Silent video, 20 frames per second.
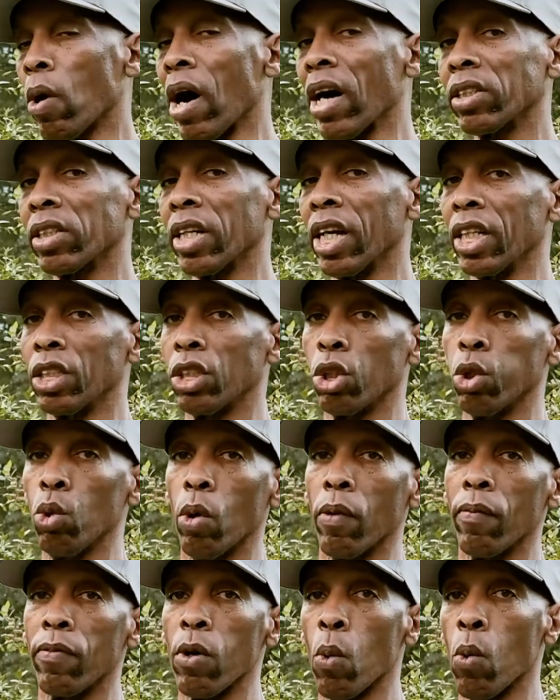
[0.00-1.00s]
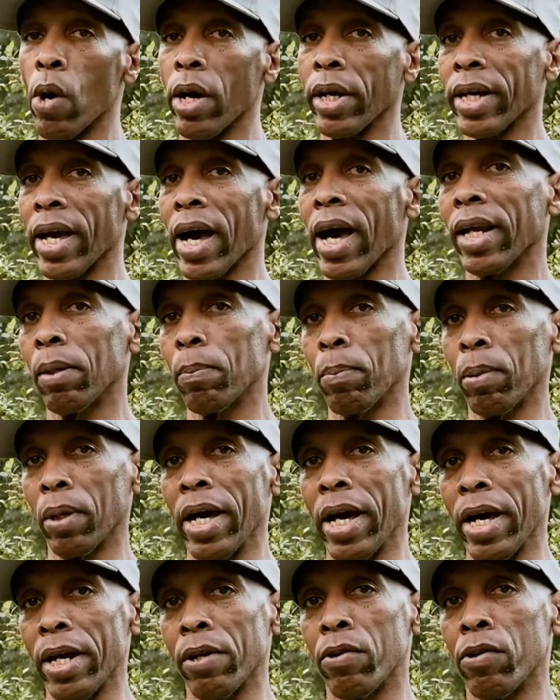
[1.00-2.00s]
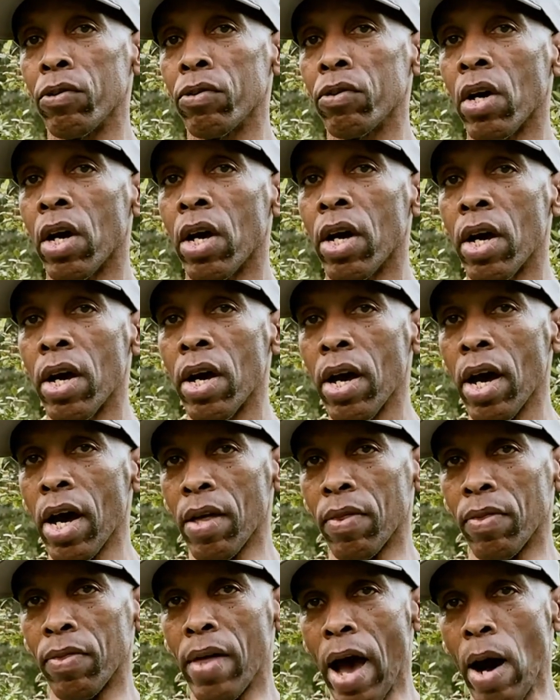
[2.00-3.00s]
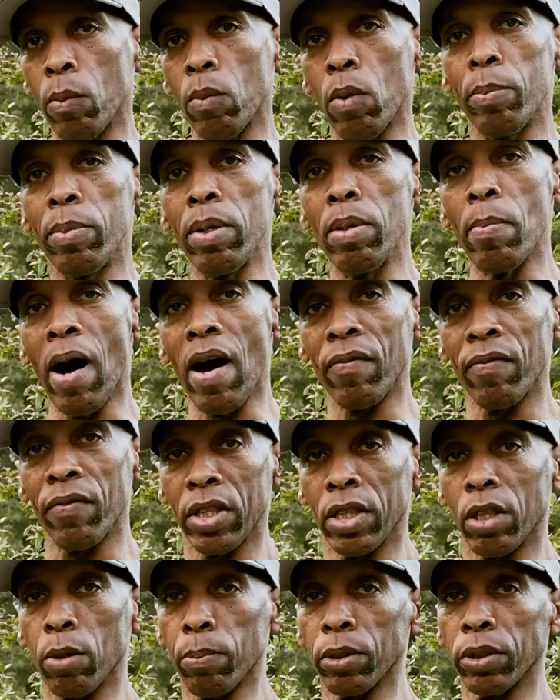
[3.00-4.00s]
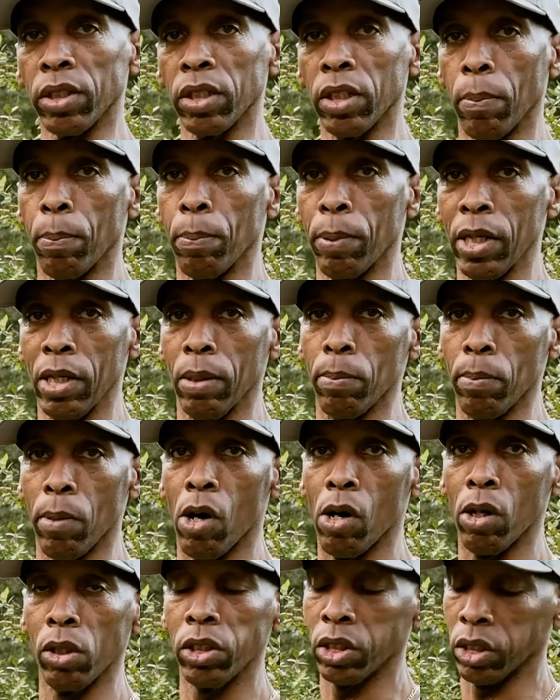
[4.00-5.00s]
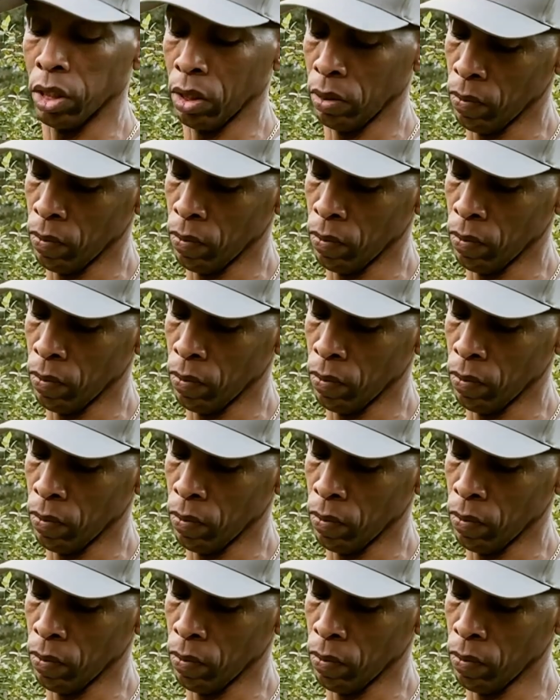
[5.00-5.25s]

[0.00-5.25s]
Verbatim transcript: I'll take two of the one gallon planters and that will be my 50% peat moss.